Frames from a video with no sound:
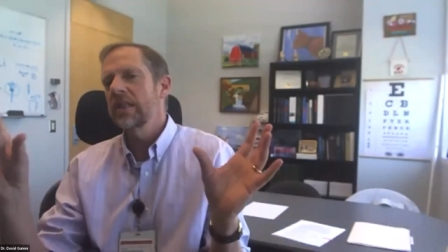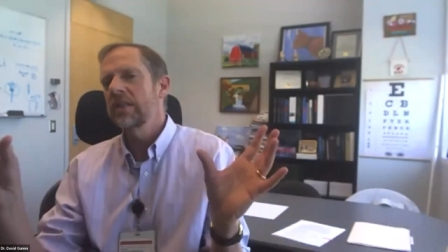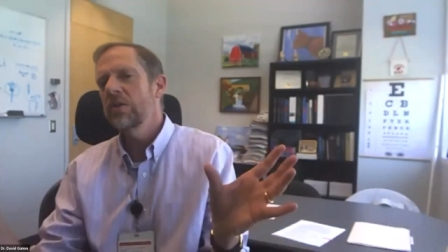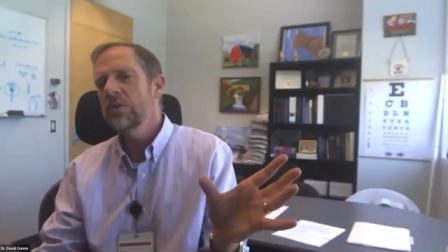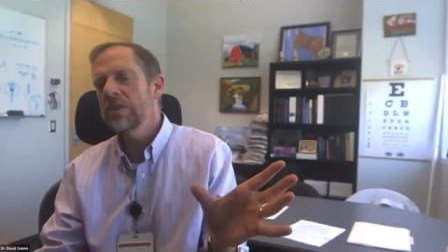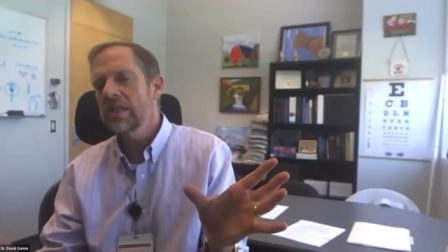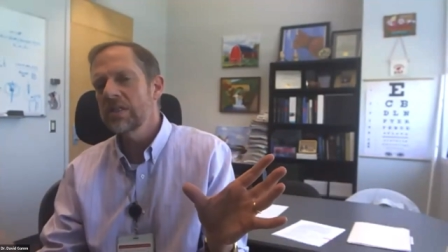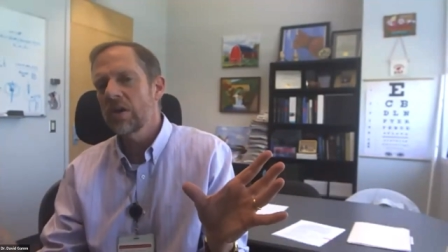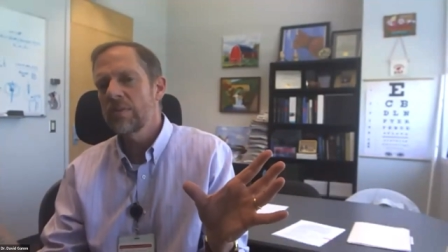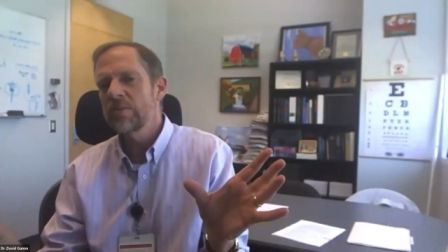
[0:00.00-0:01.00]
They use
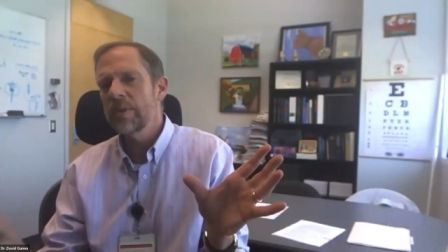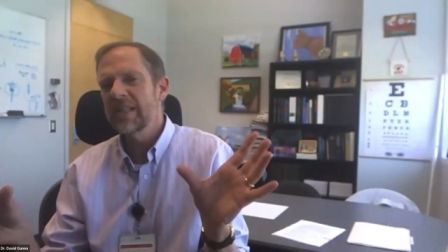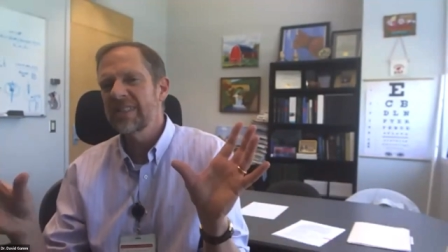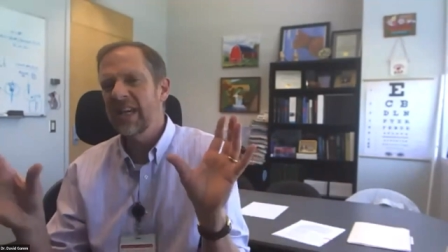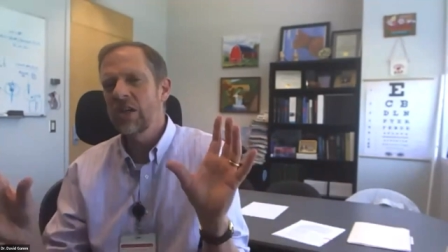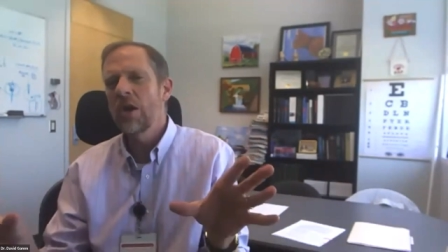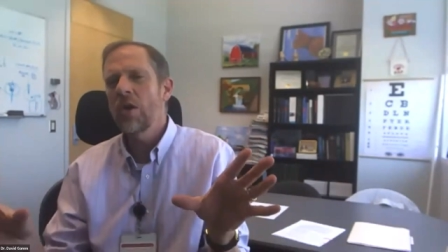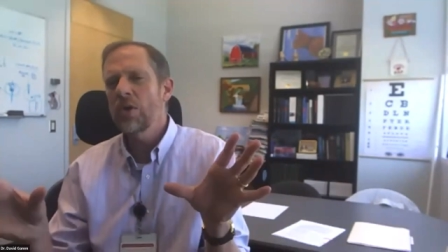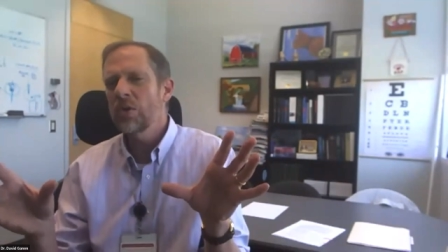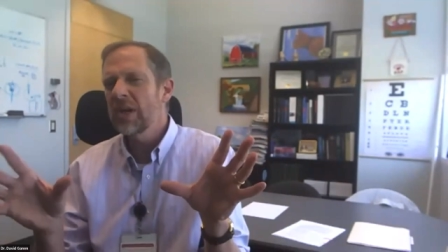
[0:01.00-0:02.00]
these terms because they
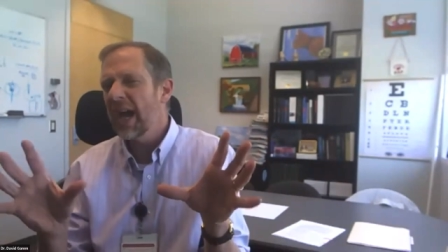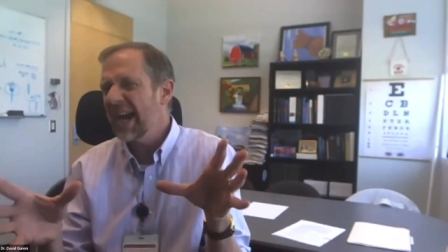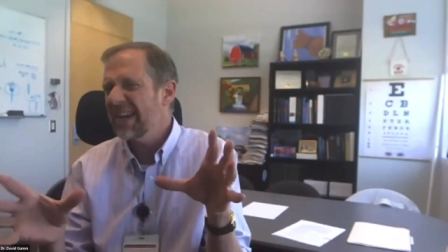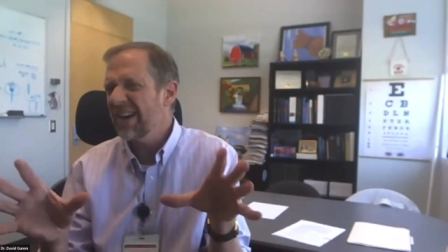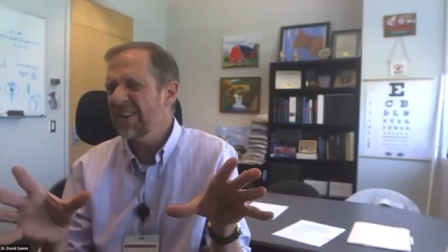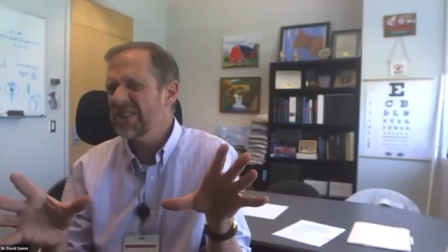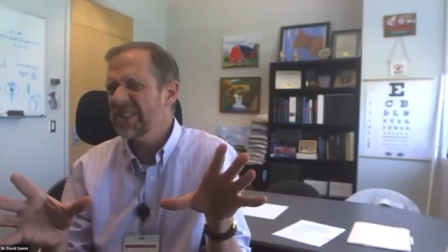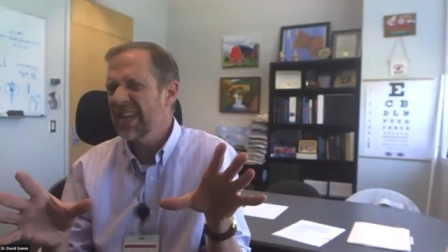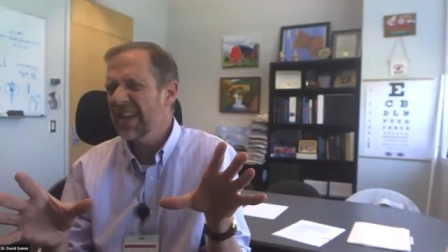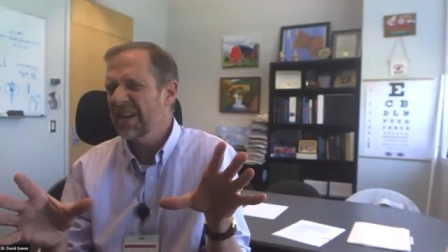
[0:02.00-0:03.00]
know you kind of
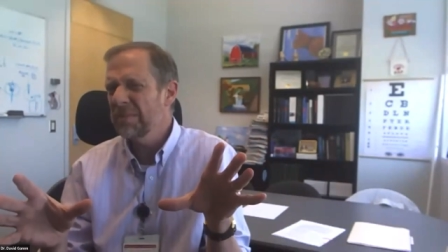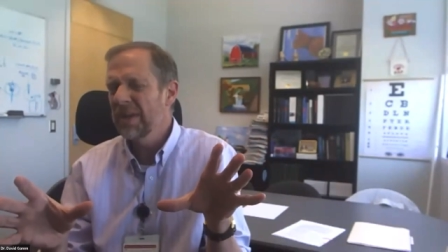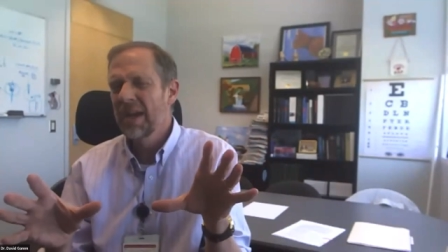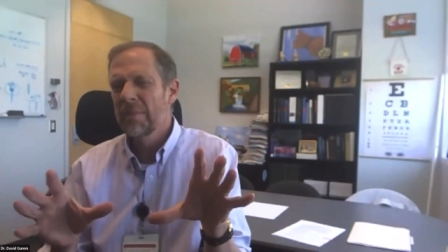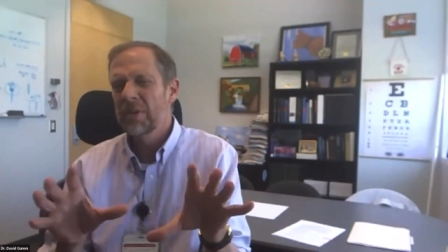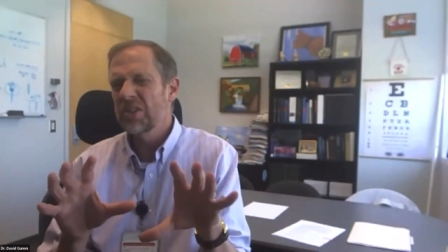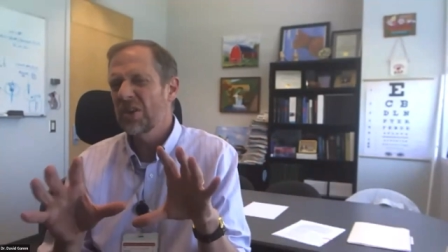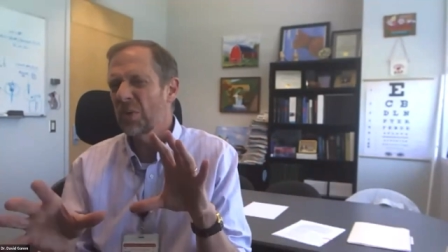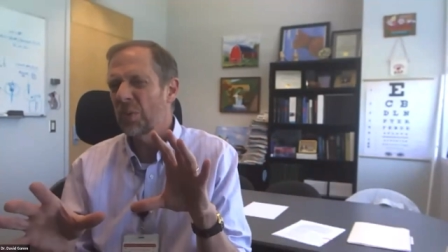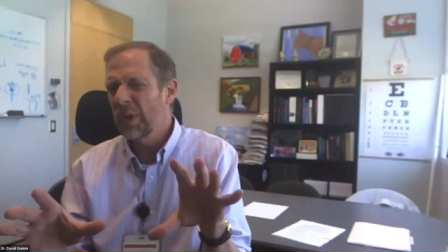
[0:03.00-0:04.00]
understand them, but you
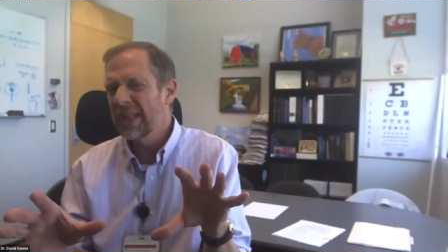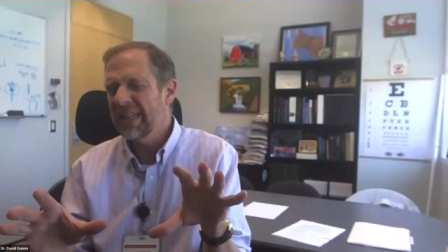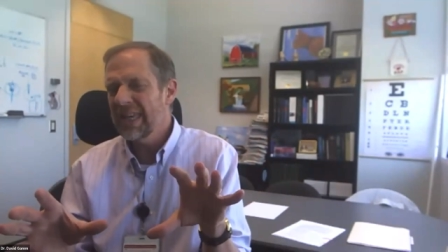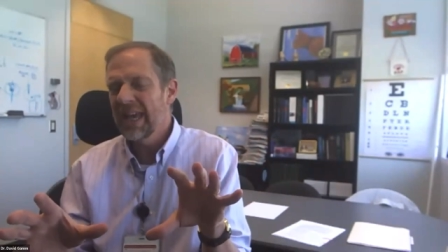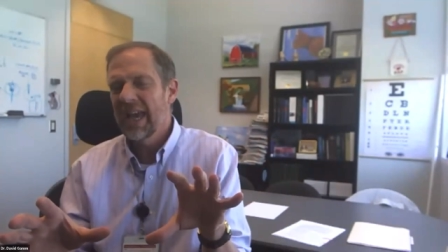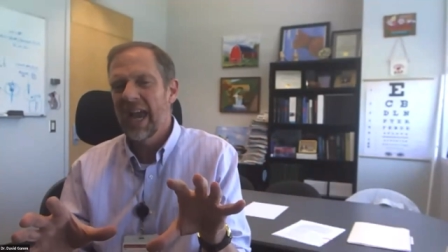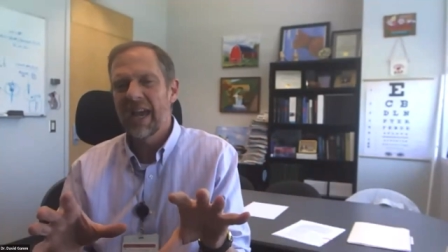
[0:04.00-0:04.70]
don't really.